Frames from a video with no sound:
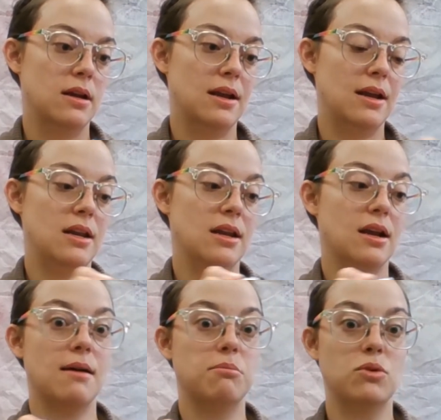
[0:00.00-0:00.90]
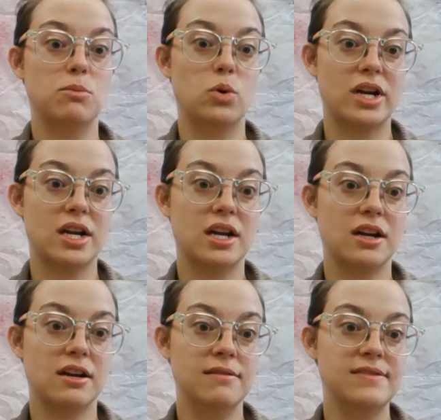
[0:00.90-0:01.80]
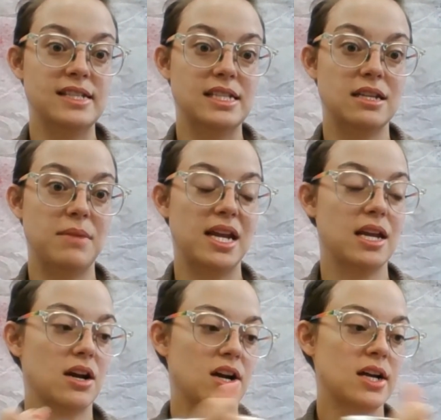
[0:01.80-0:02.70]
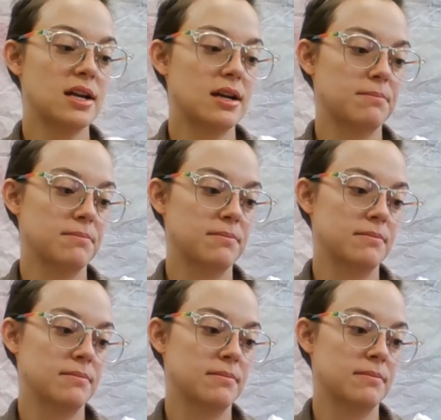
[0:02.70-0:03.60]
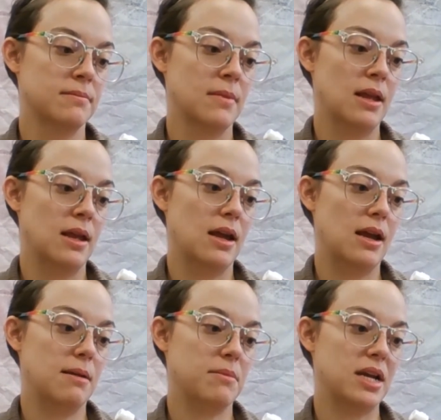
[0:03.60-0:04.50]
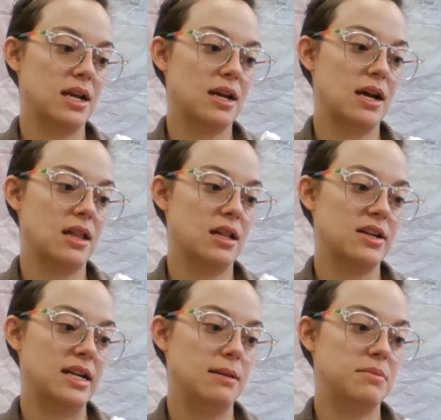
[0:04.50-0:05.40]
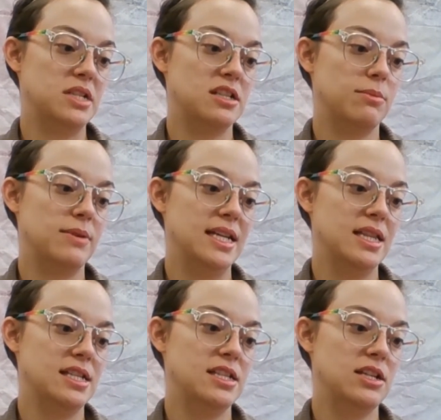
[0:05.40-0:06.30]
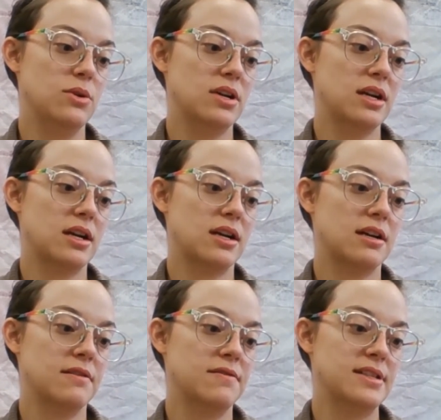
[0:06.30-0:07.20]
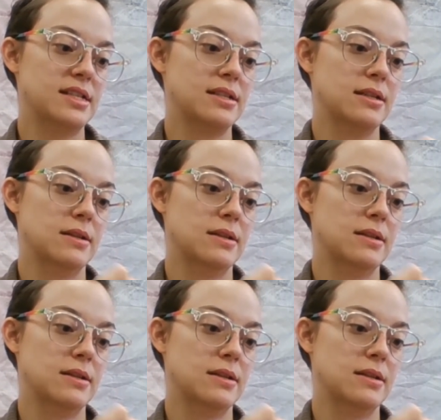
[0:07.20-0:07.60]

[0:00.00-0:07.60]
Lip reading: and a couple more curves to make an arc. And I'm going to color in between the 2 curves.